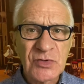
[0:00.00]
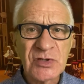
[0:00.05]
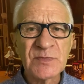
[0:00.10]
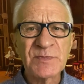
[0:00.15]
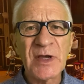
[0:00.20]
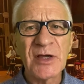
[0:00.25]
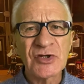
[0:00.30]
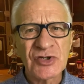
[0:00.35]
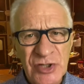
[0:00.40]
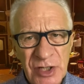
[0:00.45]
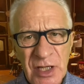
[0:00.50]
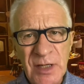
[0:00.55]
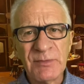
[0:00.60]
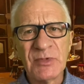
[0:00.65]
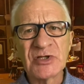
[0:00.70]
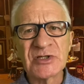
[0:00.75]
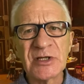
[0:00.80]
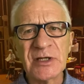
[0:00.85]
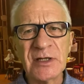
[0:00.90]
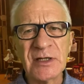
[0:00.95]
respect, she can
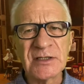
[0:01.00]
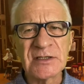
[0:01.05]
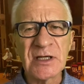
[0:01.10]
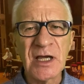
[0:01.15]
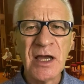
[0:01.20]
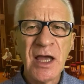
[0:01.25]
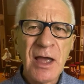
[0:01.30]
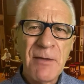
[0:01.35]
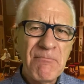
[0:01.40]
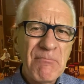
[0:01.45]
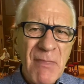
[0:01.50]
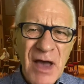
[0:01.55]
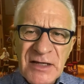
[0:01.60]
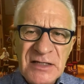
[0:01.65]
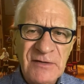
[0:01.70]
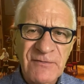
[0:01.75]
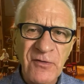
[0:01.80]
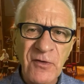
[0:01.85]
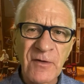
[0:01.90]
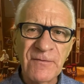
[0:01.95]
be seen as a
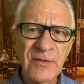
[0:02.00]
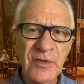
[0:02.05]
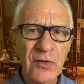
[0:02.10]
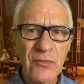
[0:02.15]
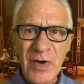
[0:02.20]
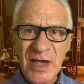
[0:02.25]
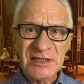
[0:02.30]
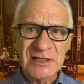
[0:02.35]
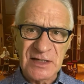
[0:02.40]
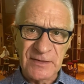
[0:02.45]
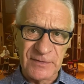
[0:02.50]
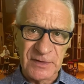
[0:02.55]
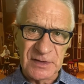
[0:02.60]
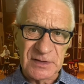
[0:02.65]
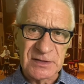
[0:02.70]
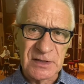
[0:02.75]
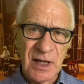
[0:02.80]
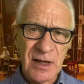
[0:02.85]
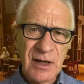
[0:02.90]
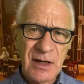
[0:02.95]
metaphor for the rest of
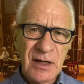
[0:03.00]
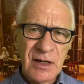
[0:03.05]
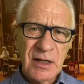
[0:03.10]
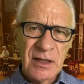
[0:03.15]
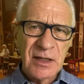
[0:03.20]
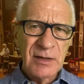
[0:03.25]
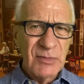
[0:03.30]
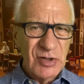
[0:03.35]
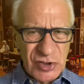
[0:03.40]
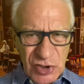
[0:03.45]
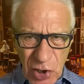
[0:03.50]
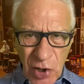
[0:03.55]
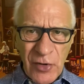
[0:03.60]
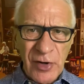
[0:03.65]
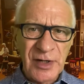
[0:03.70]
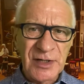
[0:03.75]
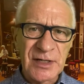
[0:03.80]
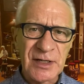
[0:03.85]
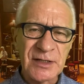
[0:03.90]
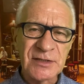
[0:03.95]
us, the
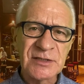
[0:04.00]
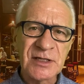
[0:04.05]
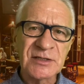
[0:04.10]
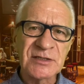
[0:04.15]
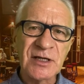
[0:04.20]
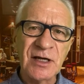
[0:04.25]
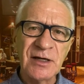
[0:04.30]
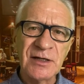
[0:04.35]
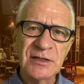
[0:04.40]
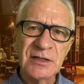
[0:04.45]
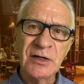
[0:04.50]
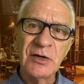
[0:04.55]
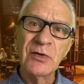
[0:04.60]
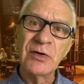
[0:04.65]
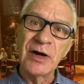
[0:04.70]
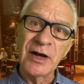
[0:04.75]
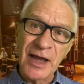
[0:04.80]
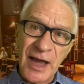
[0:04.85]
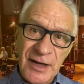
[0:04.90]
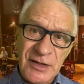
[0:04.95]
majority in society who
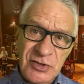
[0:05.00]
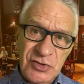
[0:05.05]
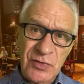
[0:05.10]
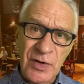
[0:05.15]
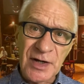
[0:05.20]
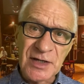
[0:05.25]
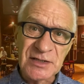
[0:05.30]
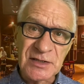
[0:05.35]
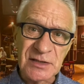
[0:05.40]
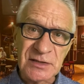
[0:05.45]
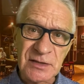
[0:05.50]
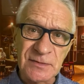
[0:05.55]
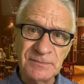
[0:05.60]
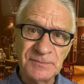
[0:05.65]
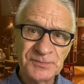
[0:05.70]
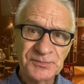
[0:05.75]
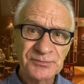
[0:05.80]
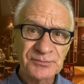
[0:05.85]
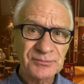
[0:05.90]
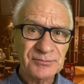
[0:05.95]
are against racism,
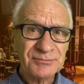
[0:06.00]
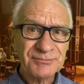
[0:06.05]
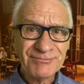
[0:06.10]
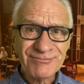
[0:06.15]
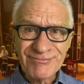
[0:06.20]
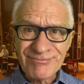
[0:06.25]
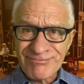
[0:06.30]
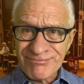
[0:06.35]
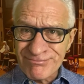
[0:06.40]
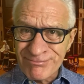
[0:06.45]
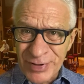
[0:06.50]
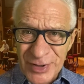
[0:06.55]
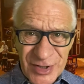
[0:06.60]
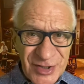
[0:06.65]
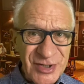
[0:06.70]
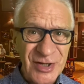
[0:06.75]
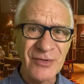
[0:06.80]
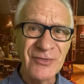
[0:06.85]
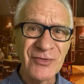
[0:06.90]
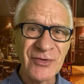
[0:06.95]

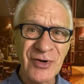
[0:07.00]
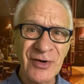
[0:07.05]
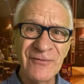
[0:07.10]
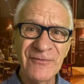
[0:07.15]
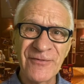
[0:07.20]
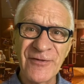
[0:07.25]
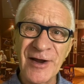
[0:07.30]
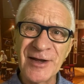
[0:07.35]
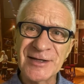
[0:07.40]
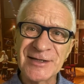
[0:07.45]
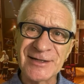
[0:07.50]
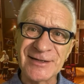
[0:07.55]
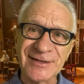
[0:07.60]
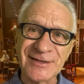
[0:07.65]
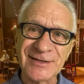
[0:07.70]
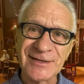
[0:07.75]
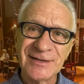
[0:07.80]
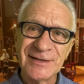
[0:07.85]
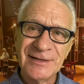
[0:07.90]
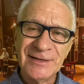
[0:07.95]
but don't confront it.